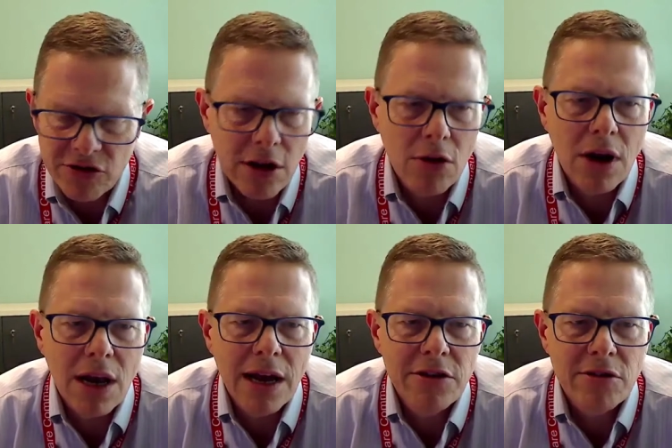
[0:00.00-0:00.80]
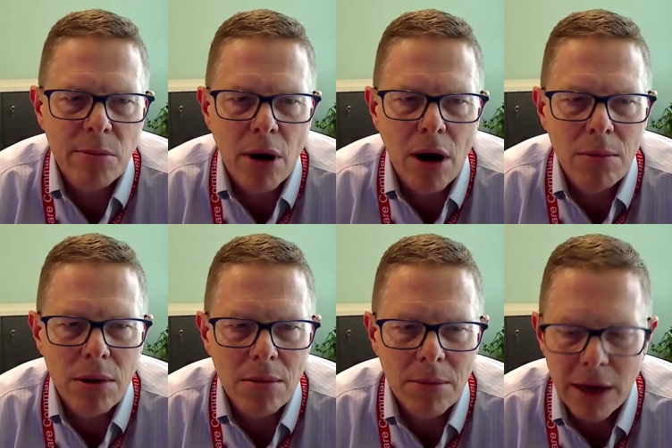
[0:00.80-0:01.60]
to localize the
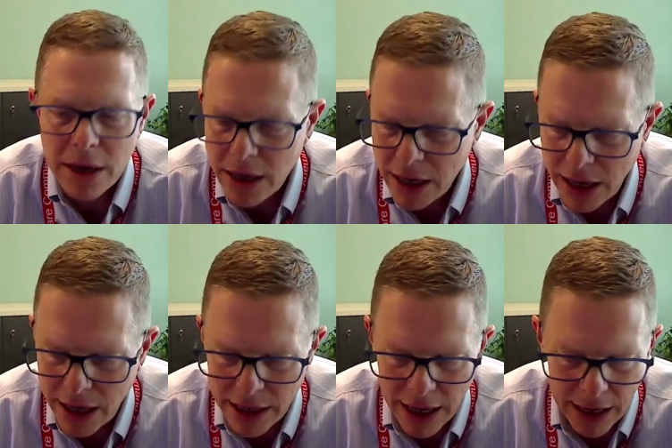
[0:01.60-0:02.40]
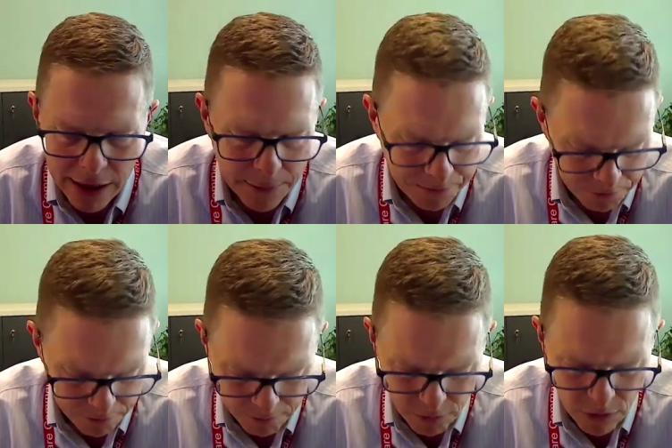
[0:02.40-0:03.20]
problem and then
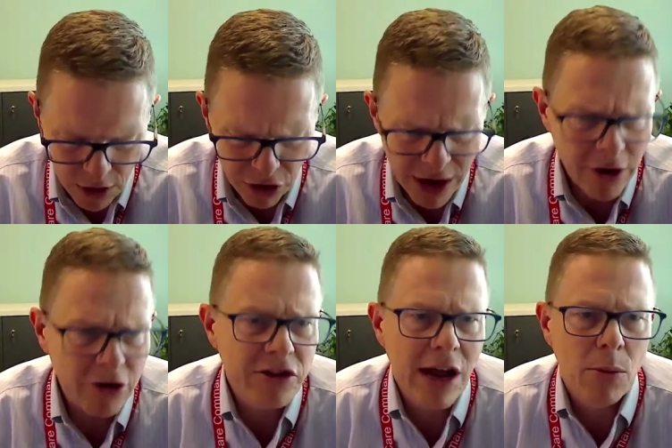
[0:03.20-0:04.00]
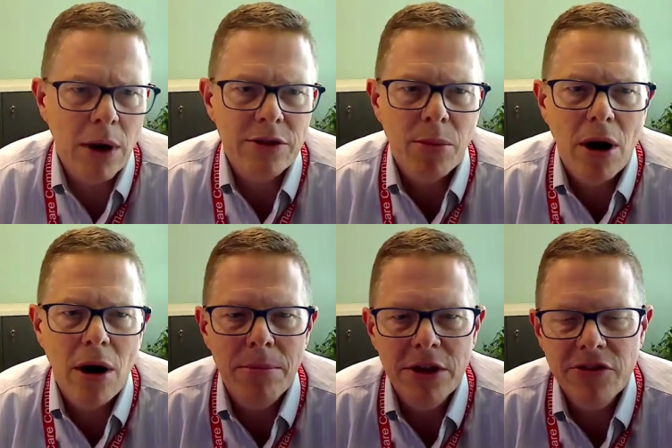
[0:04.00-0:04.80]
trying to understand what the
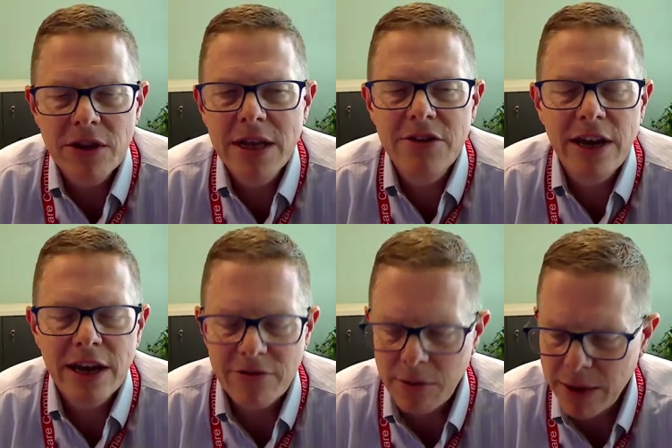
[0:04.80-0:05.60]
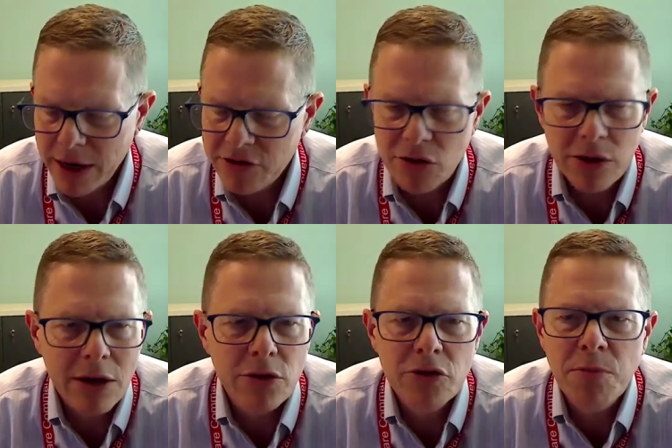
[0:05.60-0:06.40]
problem is and then take it from there. So
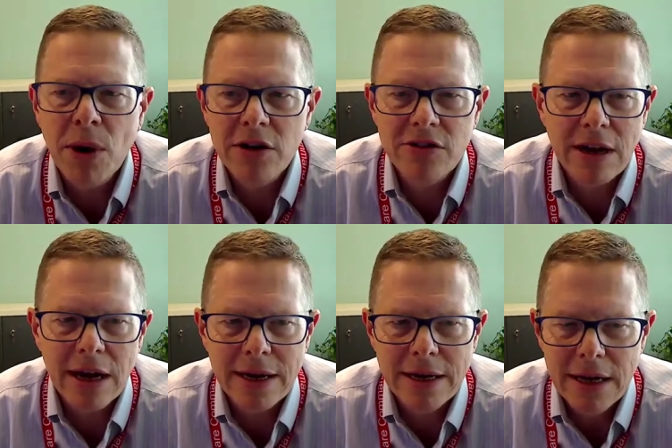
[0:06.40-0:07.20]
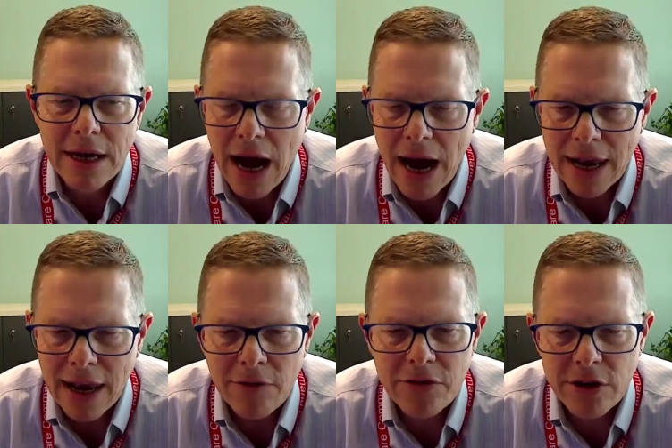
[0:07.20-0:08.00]
that, those parts I, I
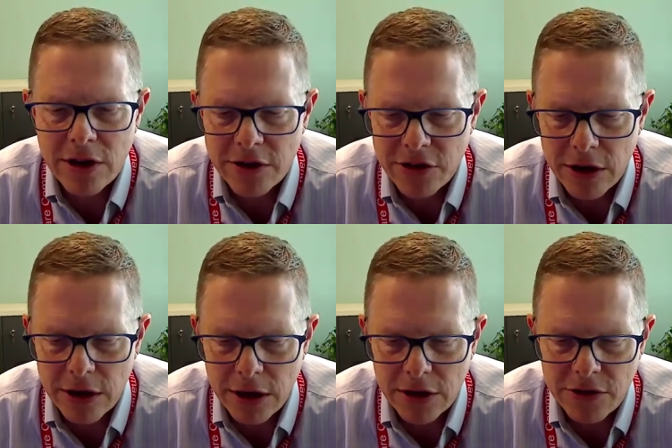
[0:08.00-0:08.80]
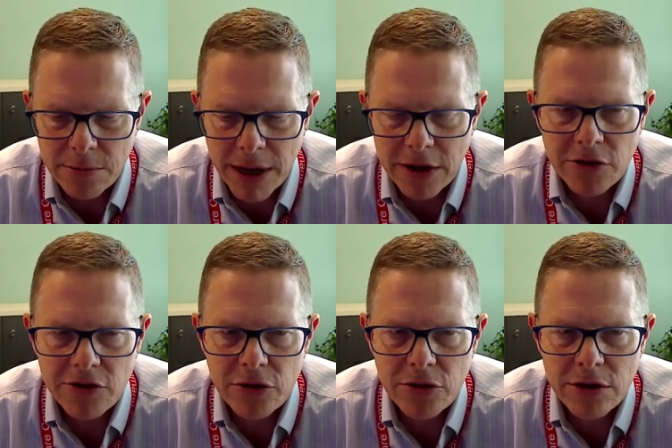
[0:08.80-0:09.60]
loved as a, as a medical
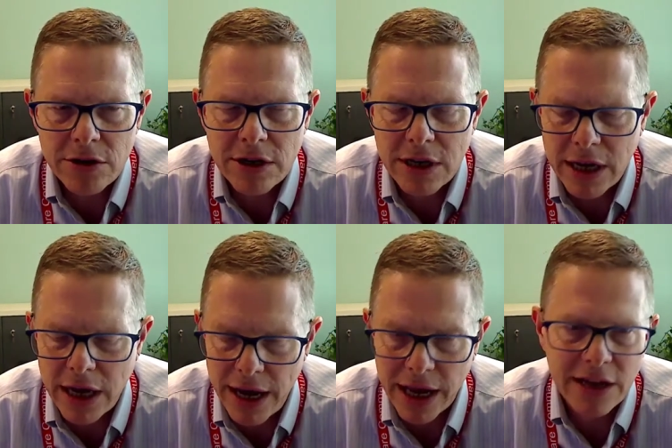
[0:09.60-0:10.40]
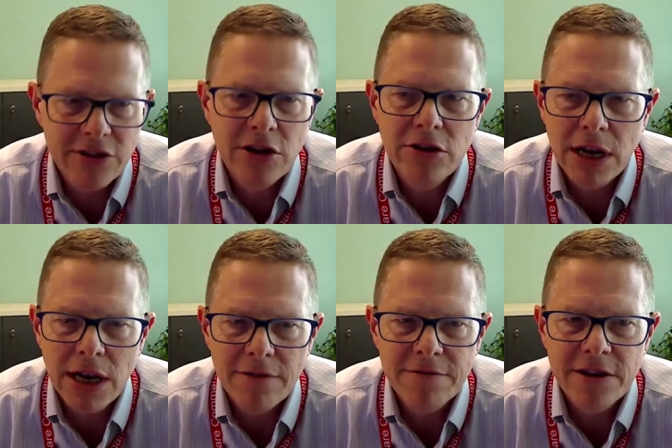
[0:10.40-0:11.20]
student and I continue to
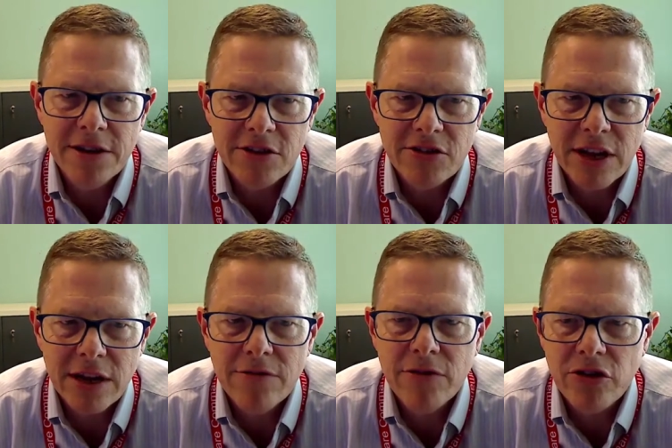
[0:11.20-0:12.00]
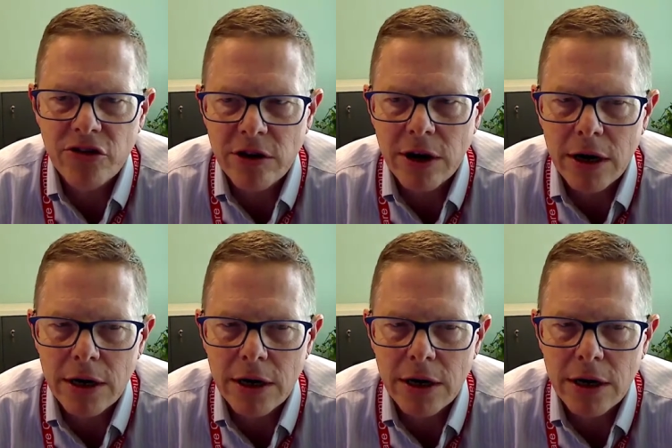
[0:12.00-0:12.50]
love to this day for sure.